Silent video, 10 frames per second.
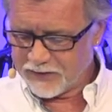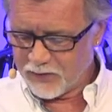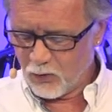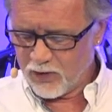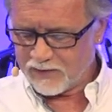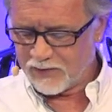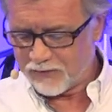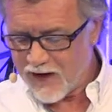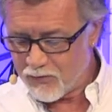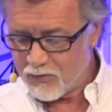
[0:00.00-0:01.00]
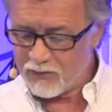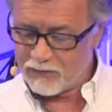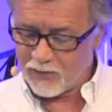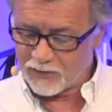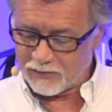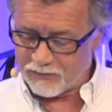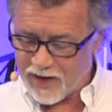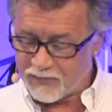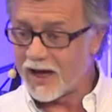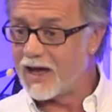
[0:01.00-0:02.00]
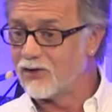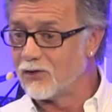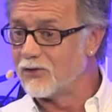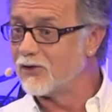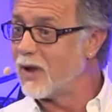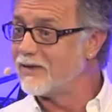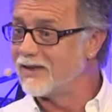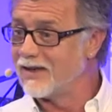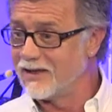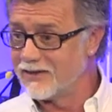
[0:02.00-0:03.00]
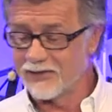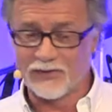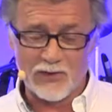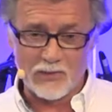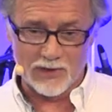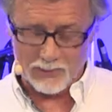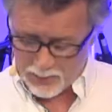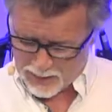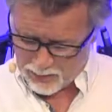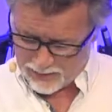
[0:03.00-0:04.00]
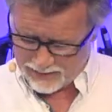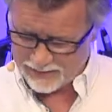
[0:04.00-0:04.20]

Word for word: which is 545 to 820 litres for you modern people.